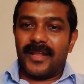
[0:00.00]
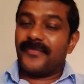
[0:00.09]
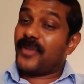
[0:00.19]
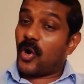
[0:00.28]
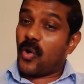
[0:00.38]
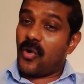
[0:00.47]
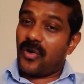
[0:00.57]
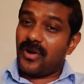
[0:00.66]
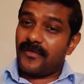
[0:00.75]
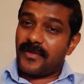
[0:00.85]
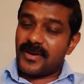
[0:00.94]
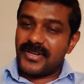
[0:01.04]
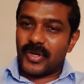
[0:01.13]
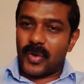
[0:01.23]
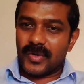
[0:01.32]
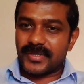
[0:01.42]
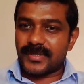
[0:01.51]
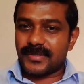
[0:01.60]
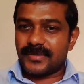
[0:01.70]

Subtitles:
Let the whole world knows